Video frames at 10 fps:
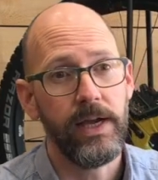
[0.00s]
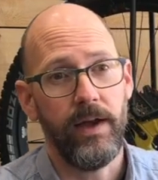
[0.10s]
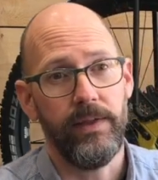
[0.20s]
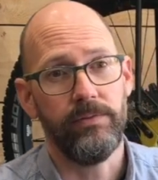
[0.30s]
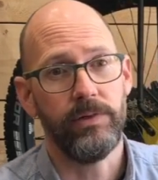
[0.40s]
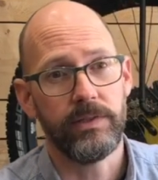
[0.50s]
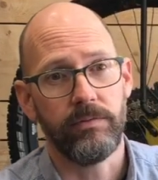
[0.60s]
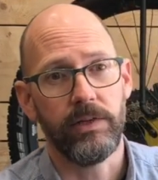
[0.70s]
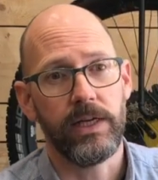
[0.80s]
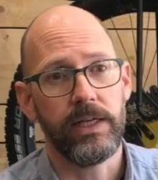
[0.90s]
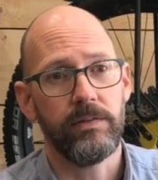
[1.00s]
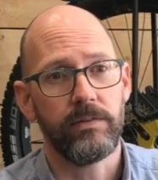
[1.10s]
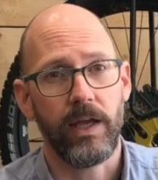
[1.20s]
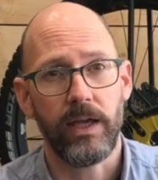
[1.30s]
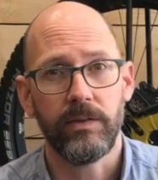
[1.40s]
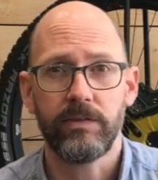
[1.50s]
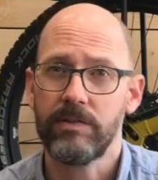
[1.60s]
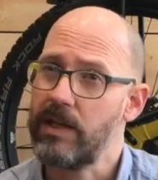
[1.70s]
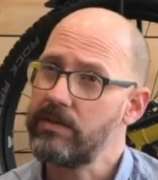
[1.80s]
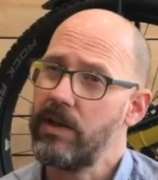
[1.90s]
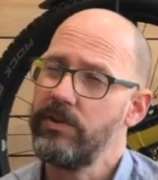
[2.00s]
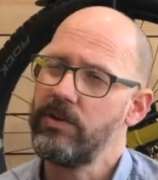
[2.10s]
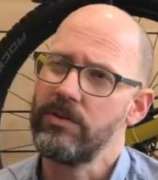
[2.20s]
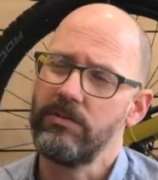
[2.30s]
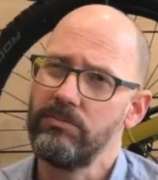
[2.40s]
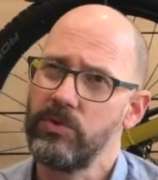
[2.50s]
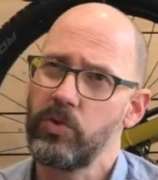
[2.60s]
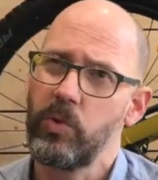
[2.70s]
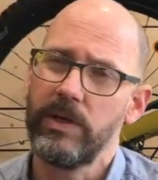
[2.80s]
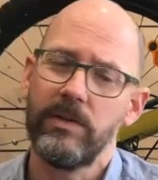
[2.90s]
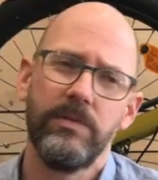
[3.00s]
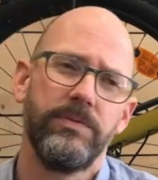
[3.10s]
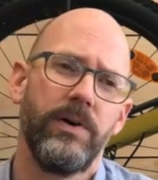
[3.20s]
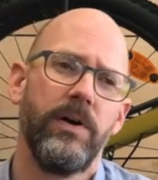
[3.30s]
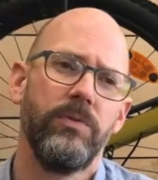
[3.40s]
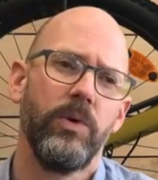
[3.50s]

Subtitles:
and they've recently released a 625